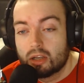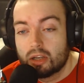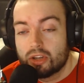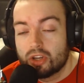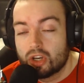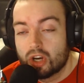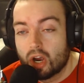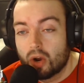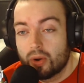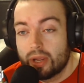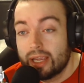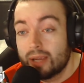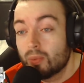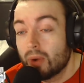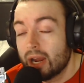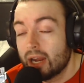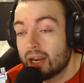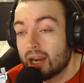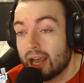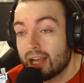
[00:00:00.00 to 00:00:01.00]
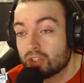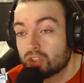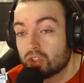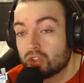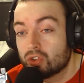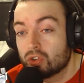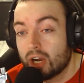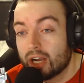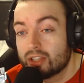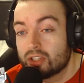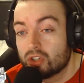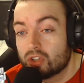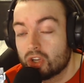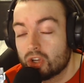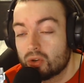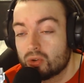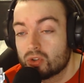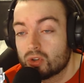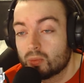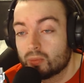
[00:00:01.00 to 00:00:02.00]
You know, he went and actually tried to do
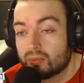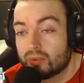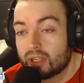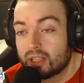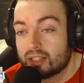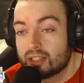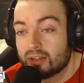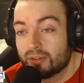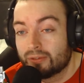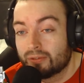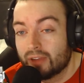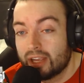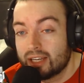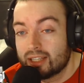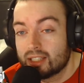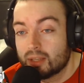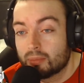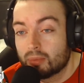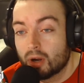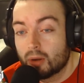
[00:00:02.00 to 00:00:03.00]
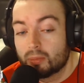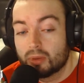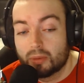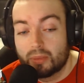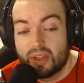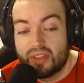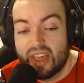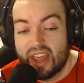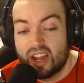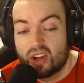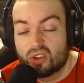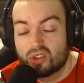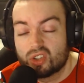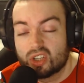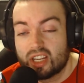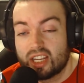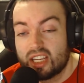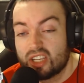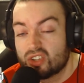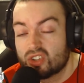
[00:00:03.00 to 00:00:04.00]
something to fix the problem, and
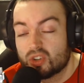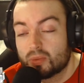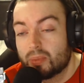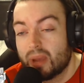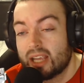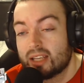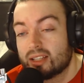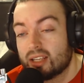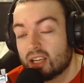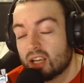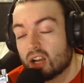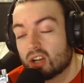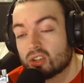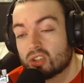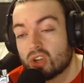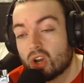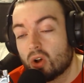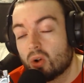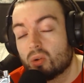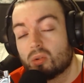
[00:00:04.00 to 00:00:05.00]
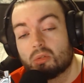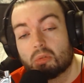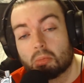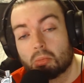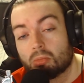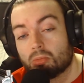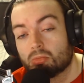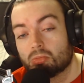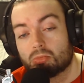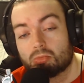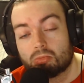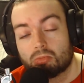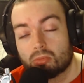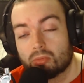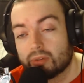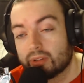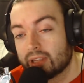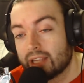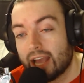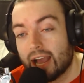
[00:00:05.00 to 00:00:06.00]
he just basically got told,
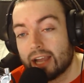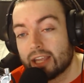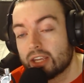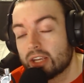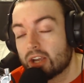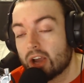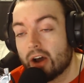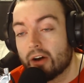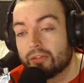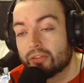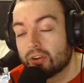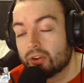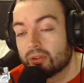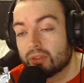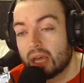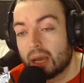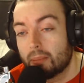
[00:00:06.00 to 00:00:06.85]
nah, you can't do that,